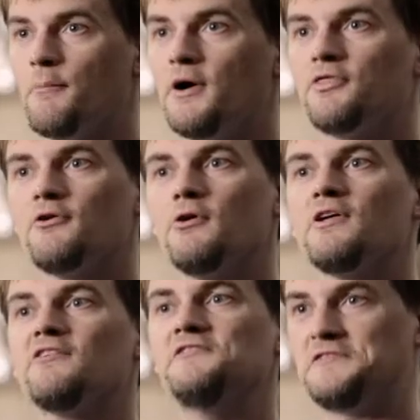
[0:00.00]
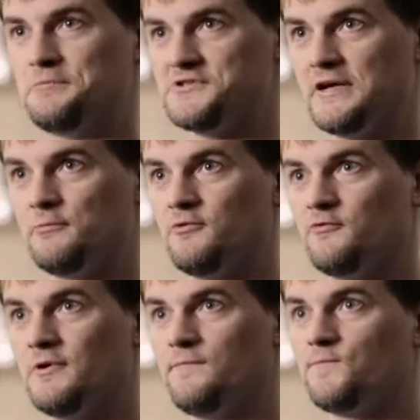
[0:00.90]
but they're only a 50%
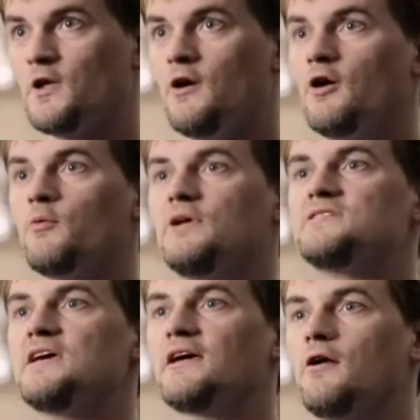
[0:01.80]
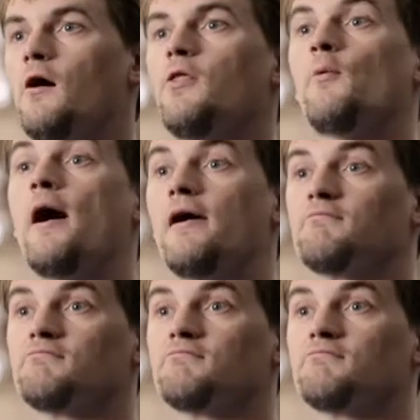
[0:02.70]
improvement. We take it all the way.